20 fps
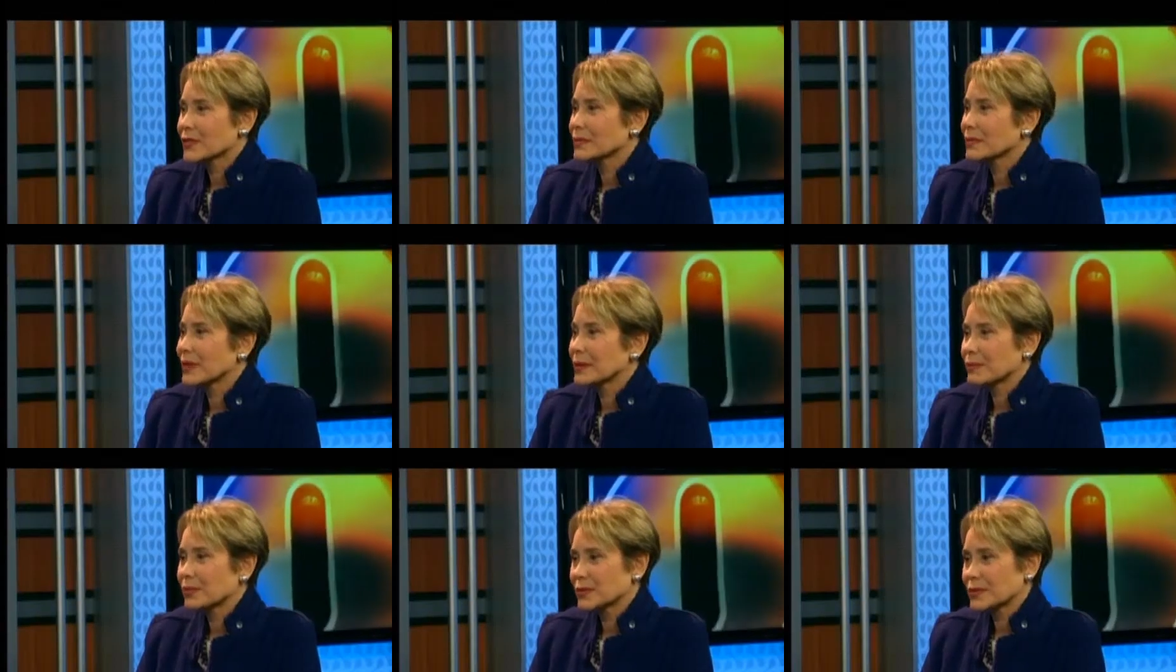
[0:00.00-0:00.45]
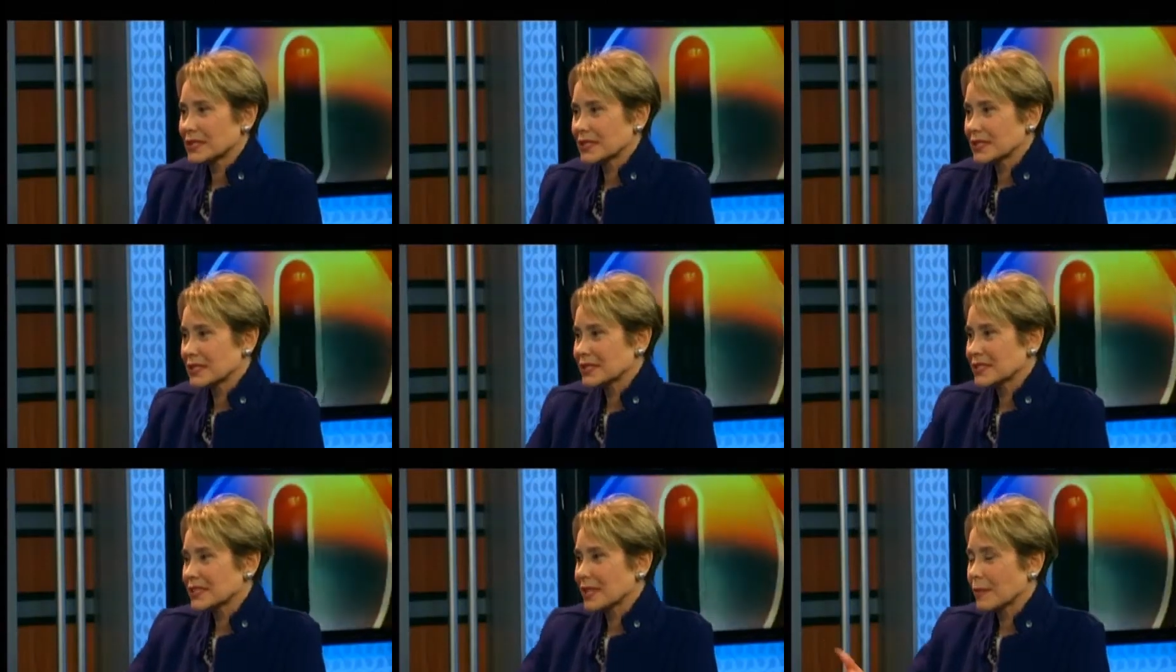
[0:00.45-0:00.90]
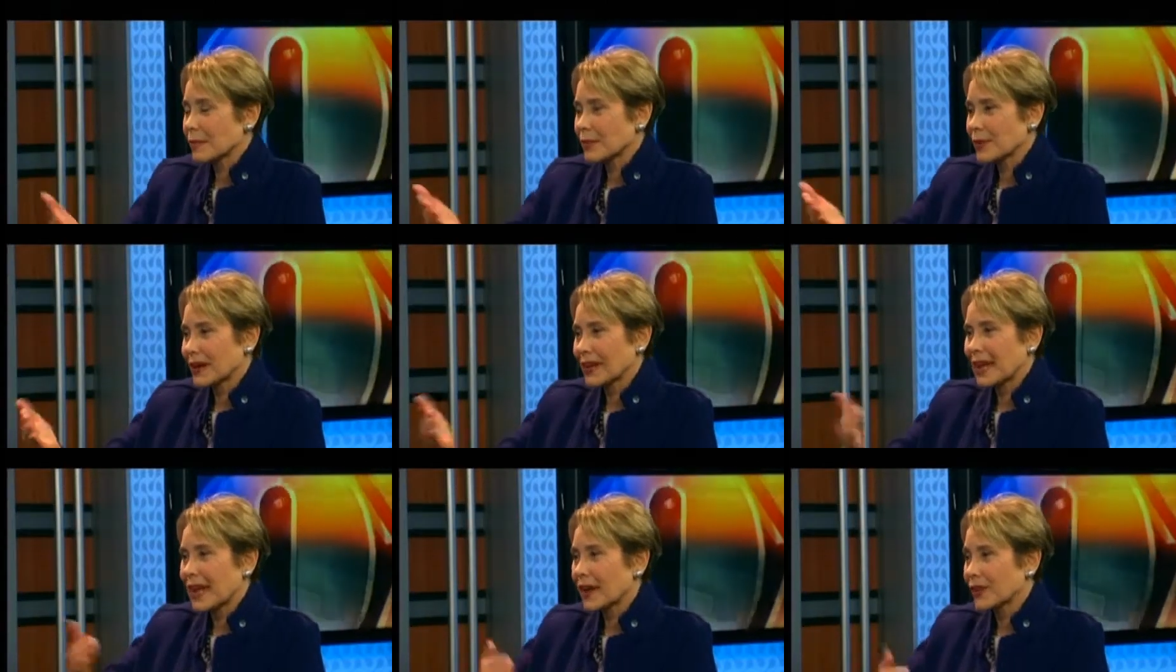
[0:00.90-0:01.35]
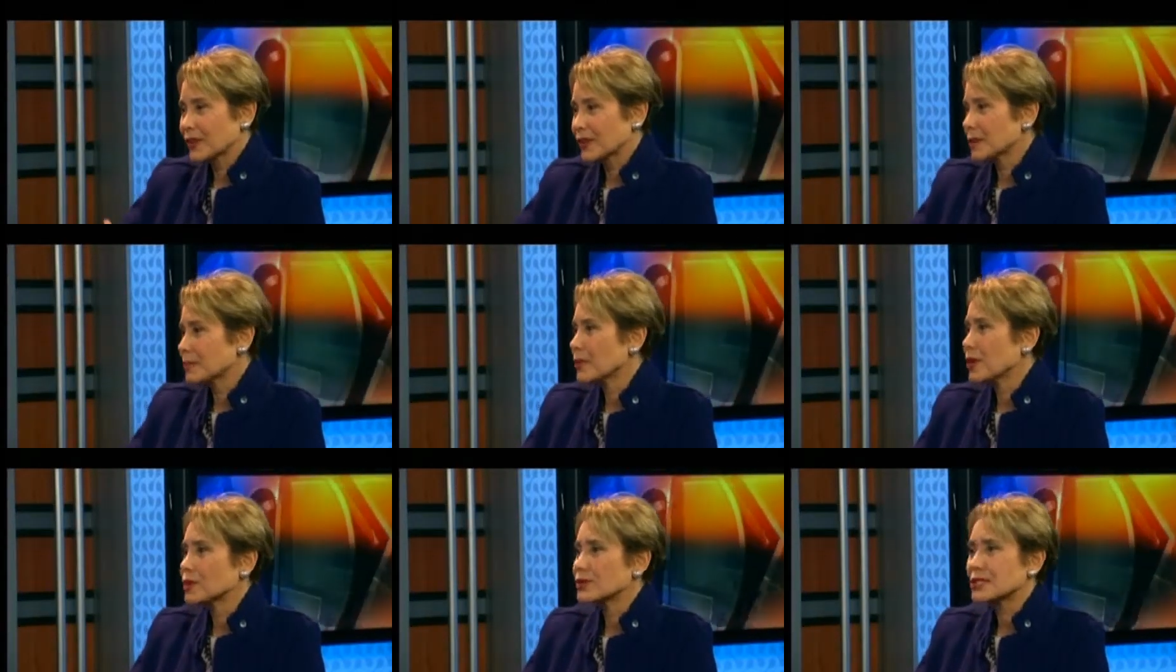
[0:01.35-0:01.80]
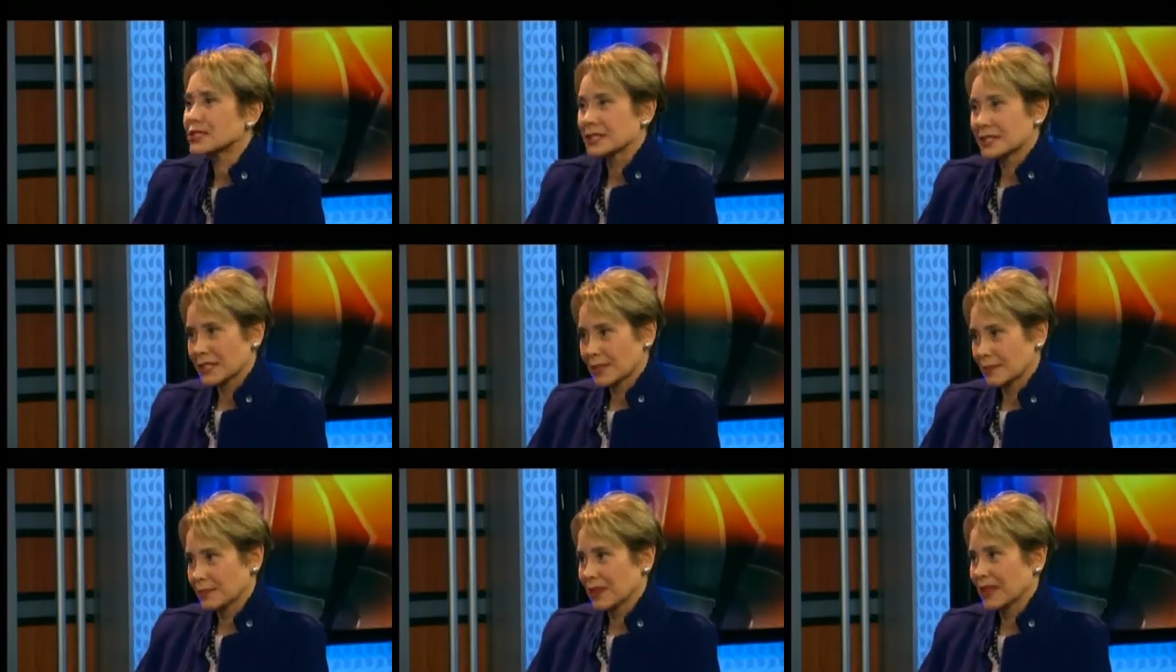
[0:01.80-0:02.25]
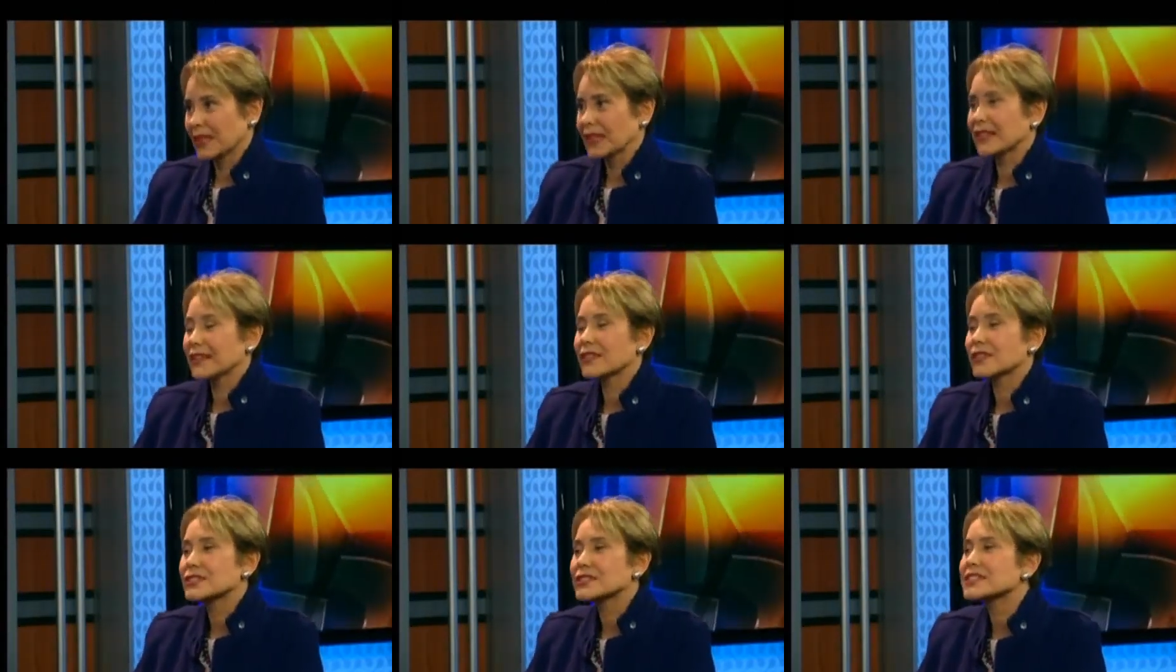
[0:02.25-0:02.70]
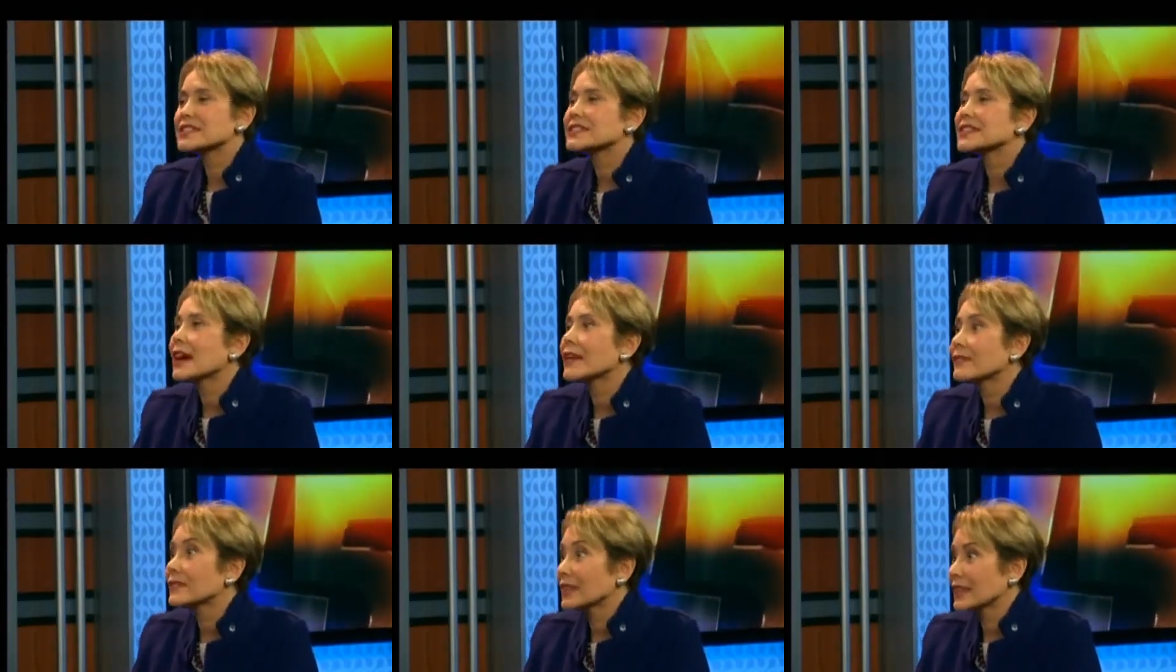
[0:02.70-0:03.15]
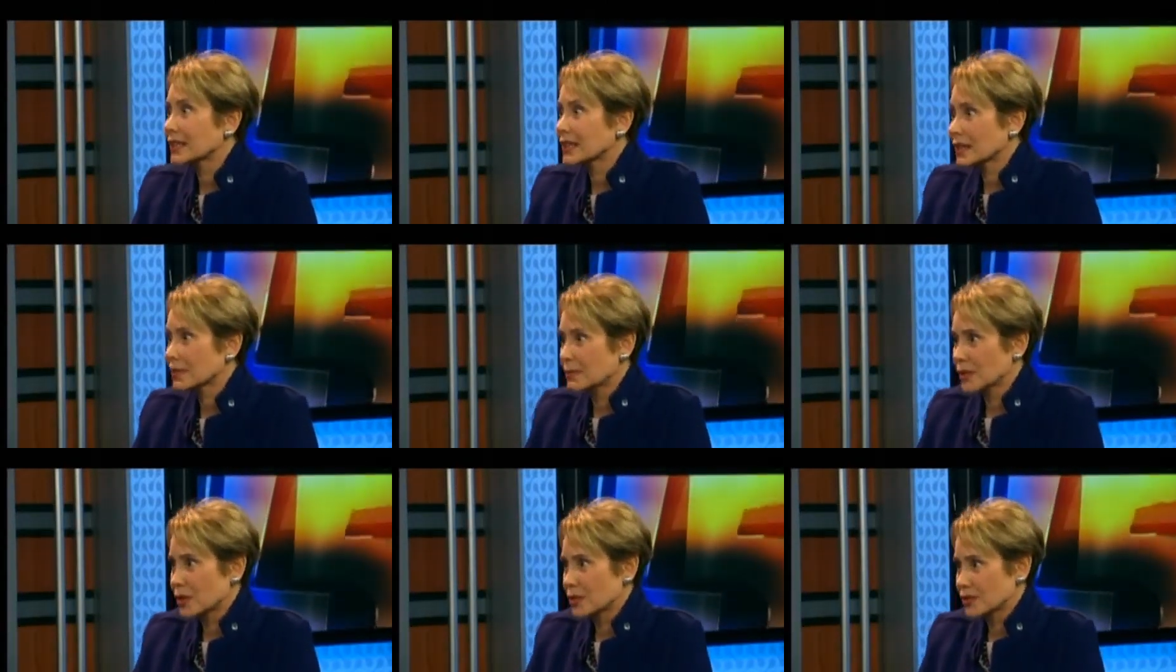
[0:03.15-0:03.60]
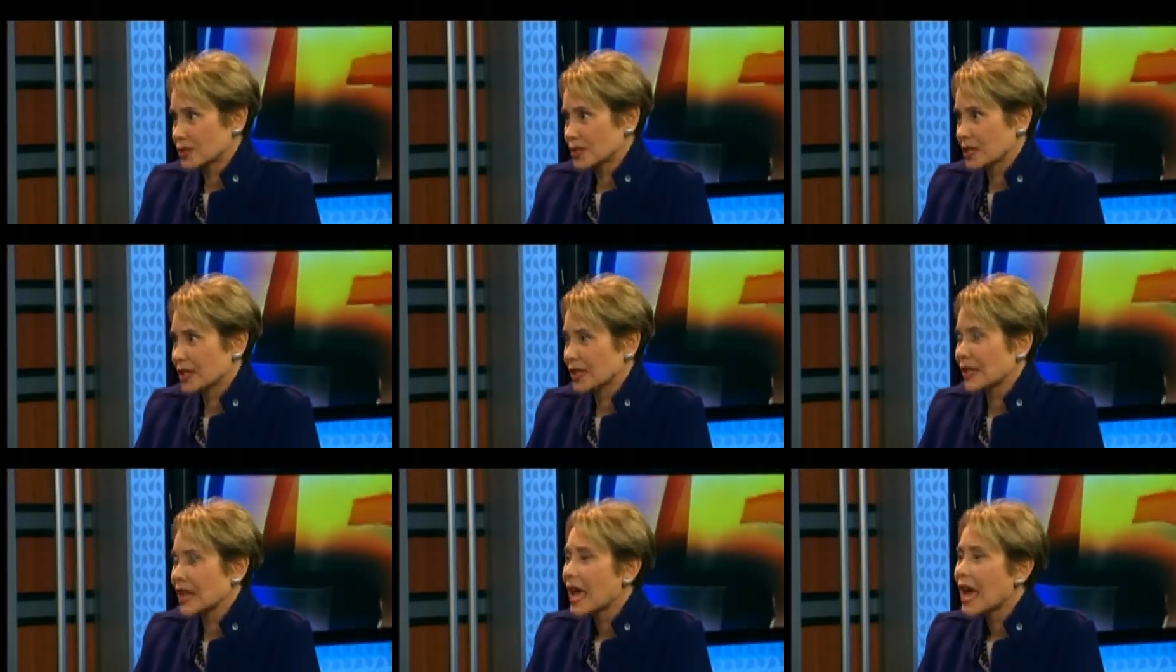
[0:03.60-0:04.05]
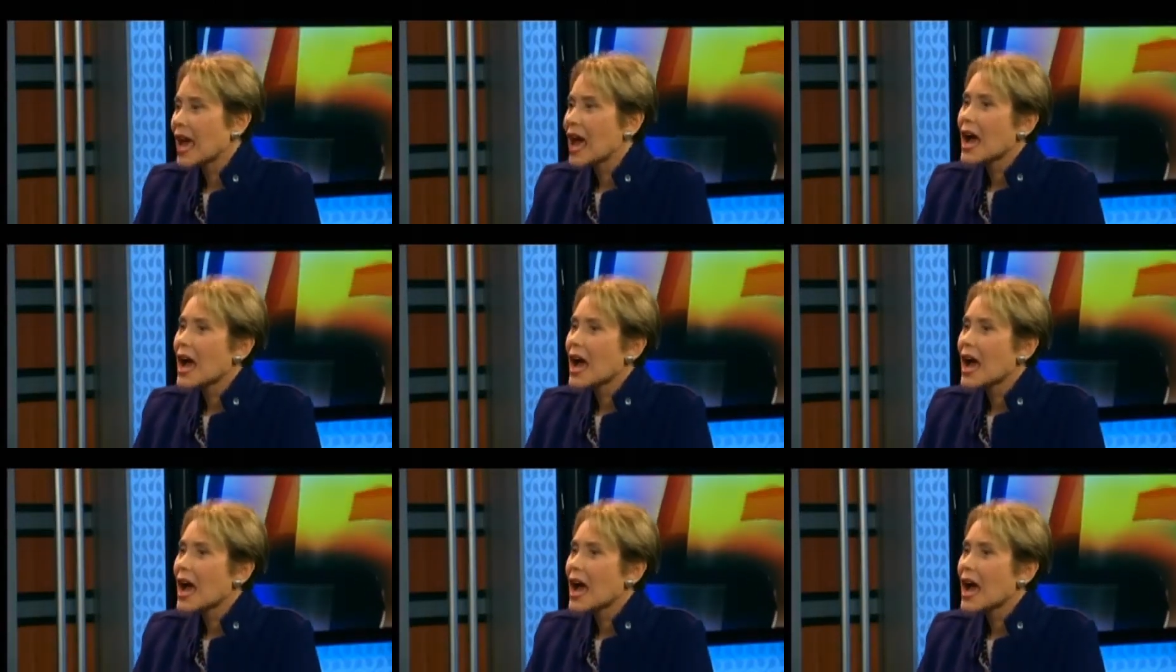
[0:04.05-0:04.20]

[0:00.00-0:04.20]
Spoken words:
for people to separate out their emotions completely. There's definitely emotion.